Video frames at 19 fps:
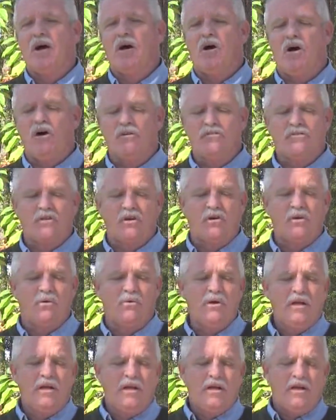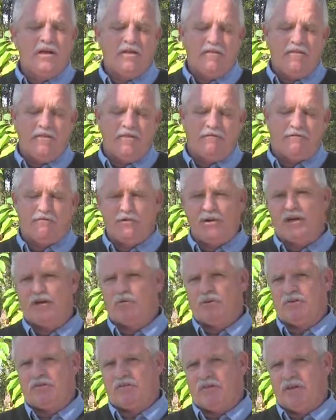Also, the
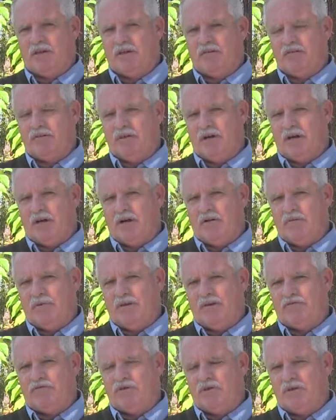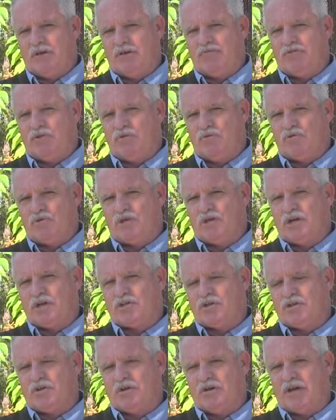frequency. If you
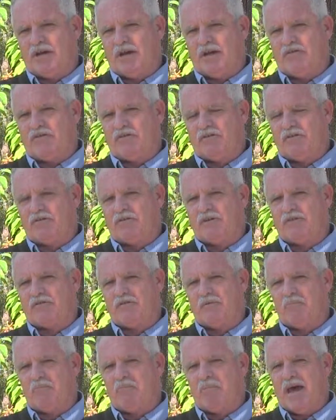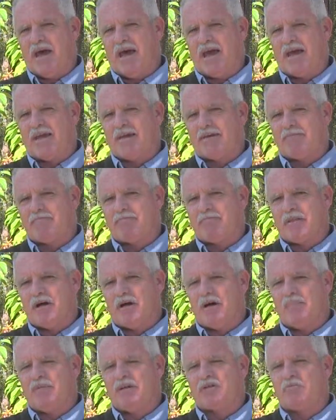cut your irrigation system back,
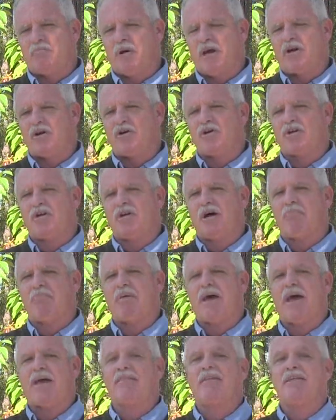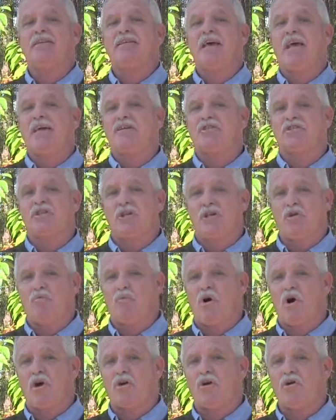it's better to cut back the days that you
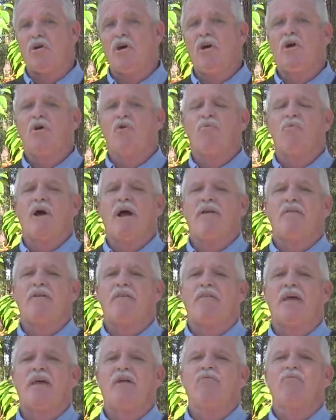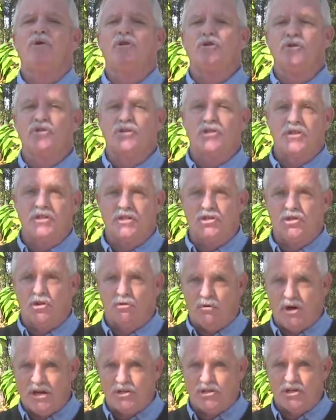water rather than reduce the
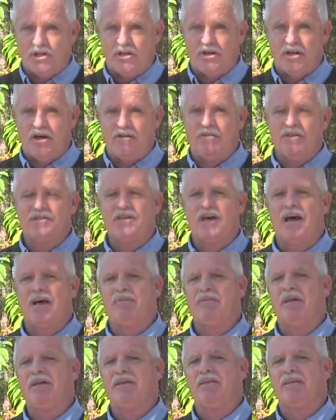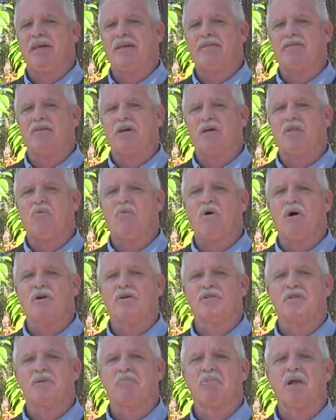duration of the time that the
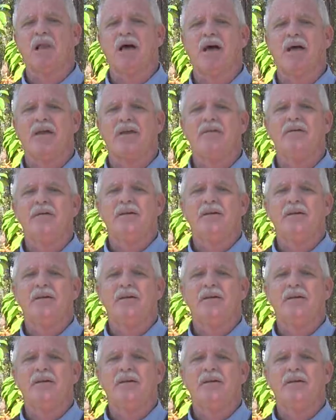water is applied.